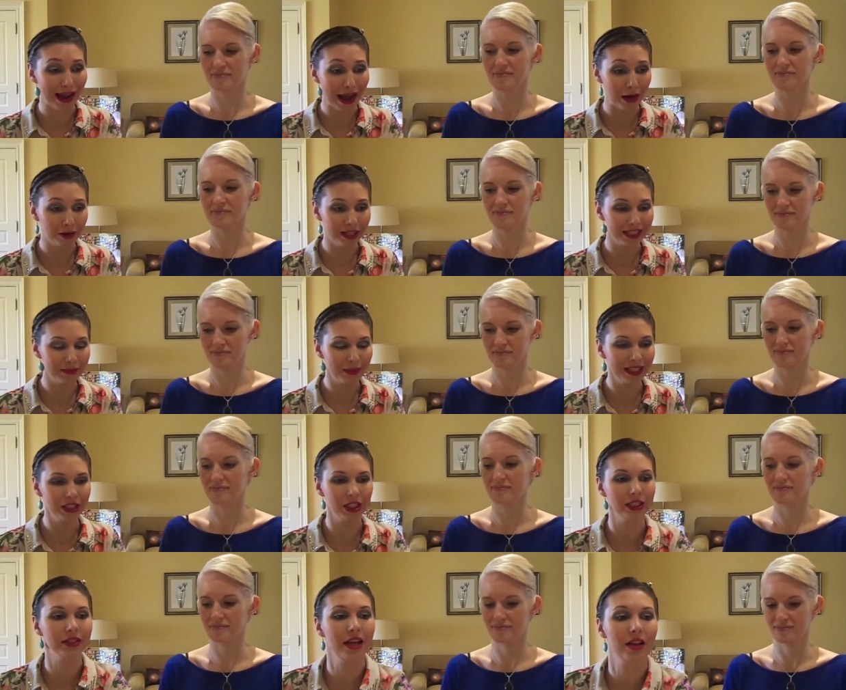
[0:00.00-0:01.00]
Speaker 1: out as
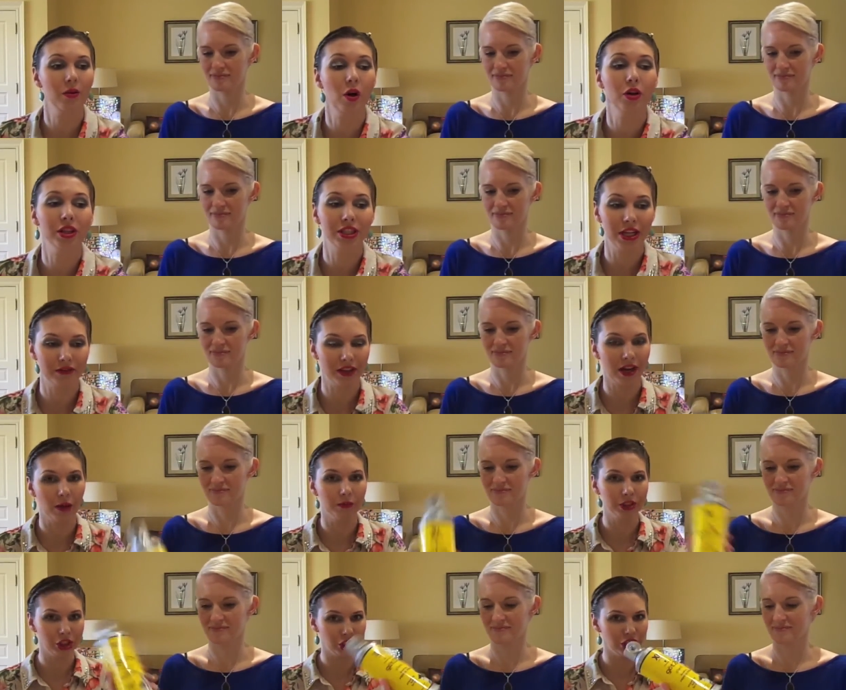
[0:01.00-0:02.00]
much. And then on the day of the
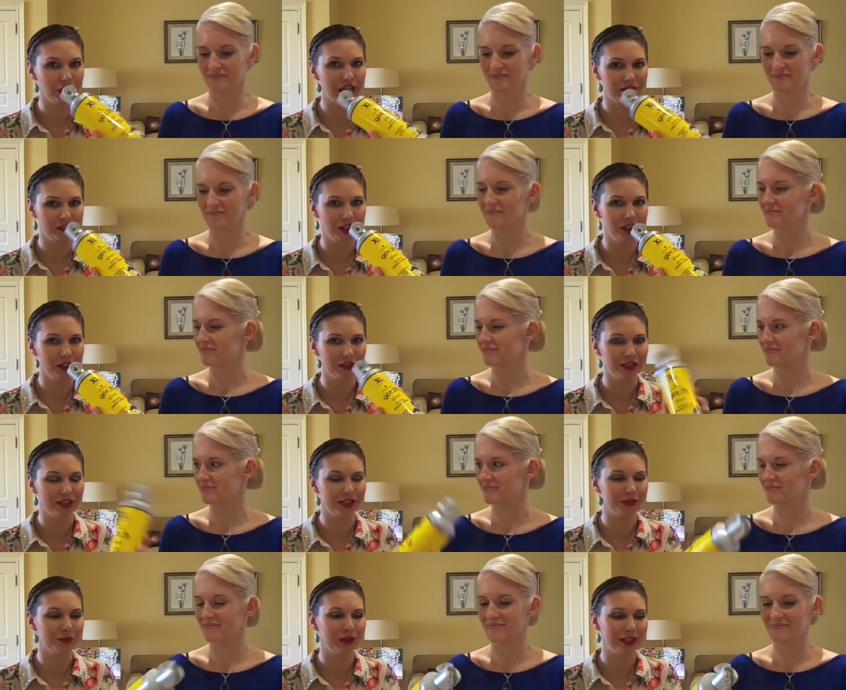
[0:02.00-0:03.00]
competition, definitely use
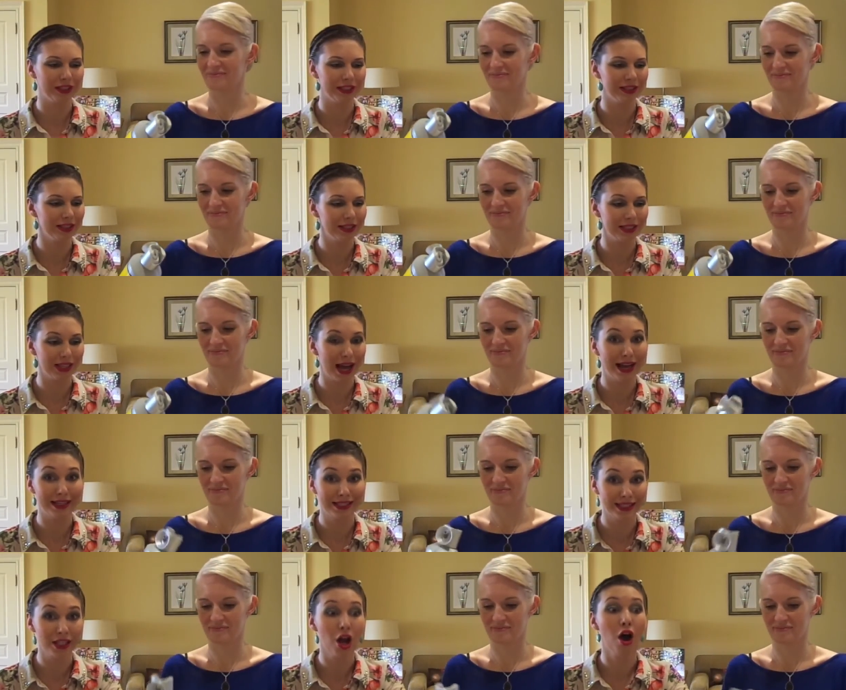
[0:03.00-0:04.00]
this one because this
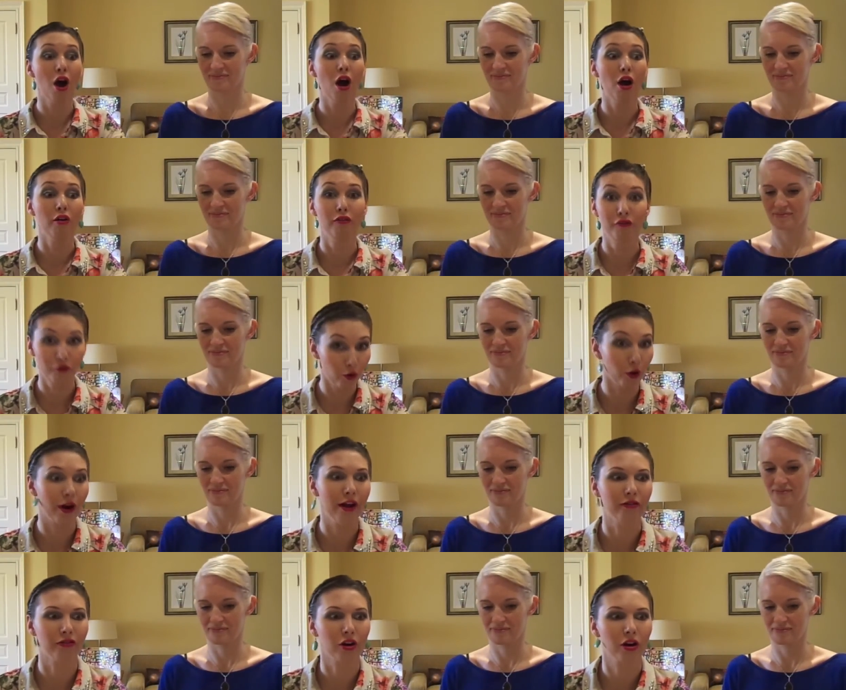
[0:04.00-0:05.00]
lasts
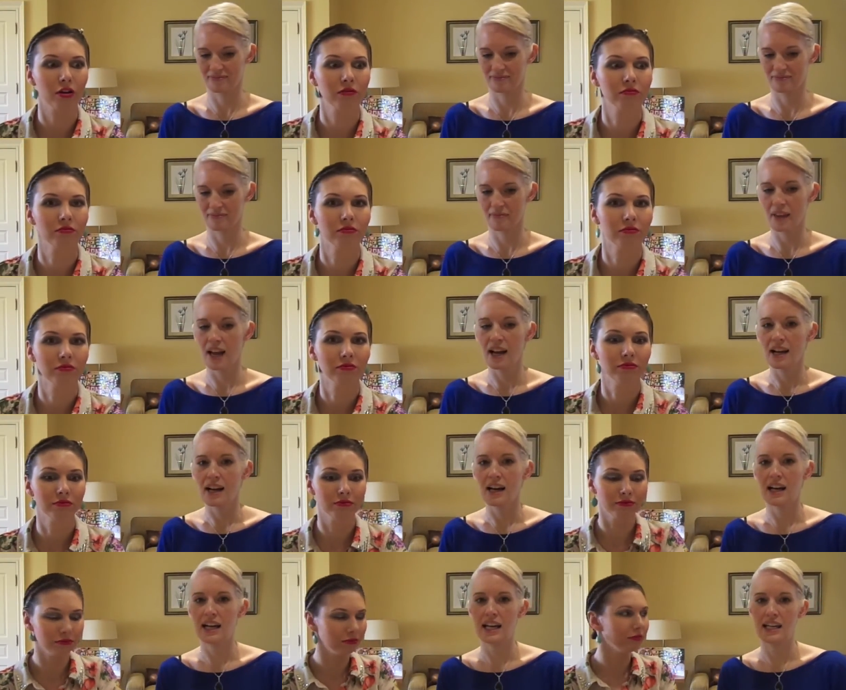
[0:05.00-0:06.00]
forever.
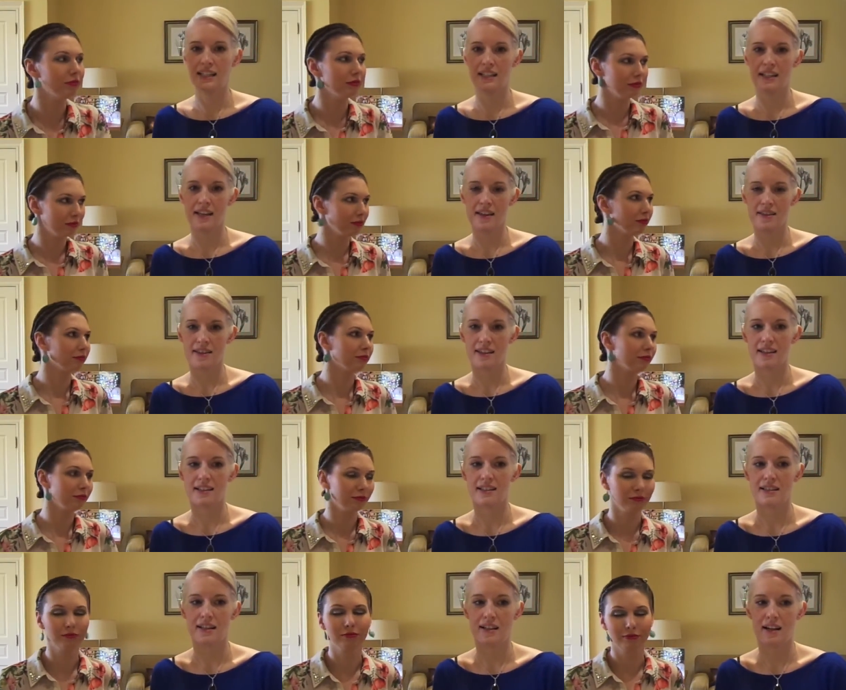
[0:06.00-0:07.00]
Speaker 2: And another thing
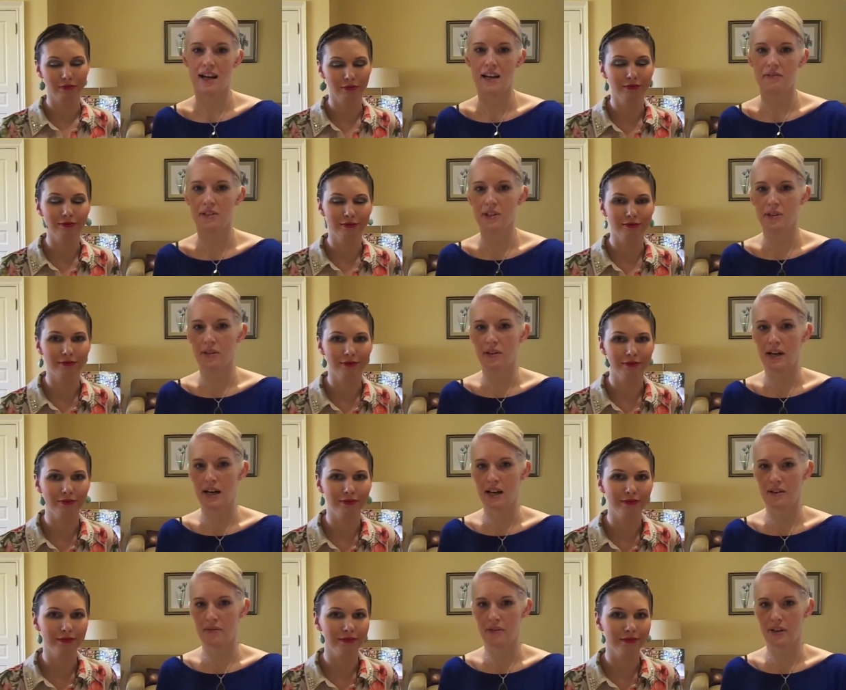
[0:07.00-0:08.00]
is, after you
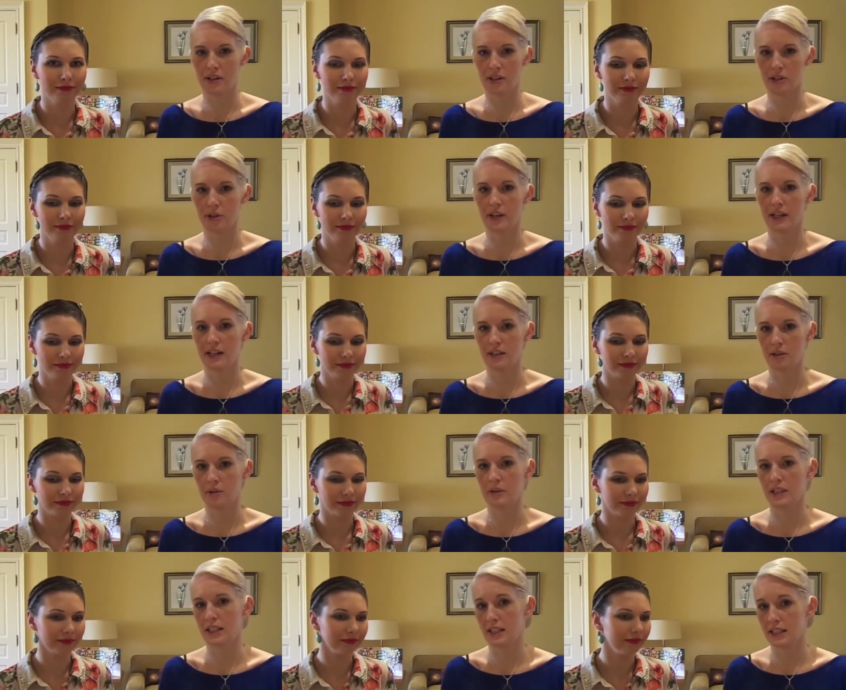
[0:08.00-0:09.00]
have your hair
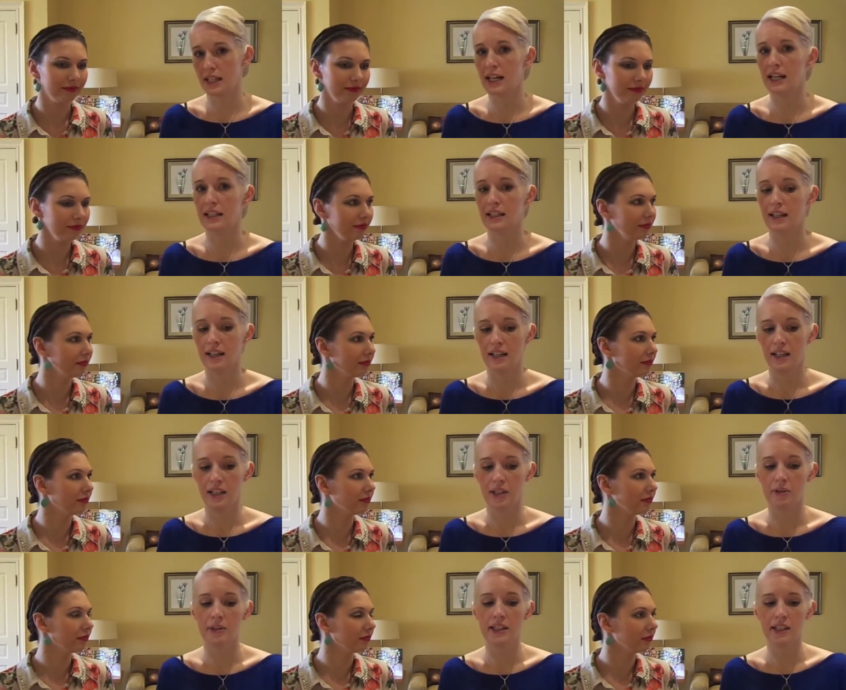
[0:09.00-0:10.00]
already done,
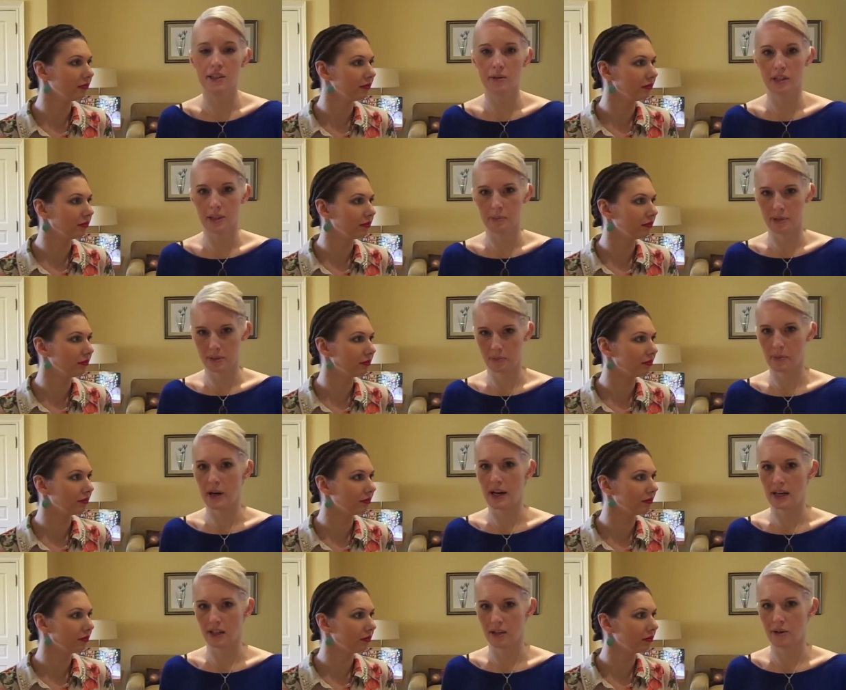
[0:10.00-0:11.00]
you need to keep
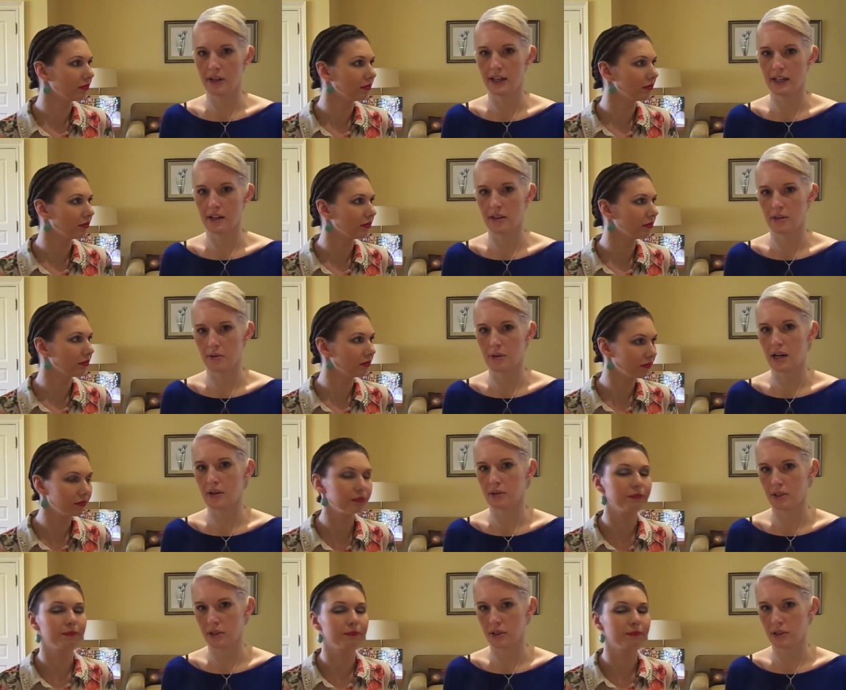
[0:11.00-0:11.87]
spraying your hair throughout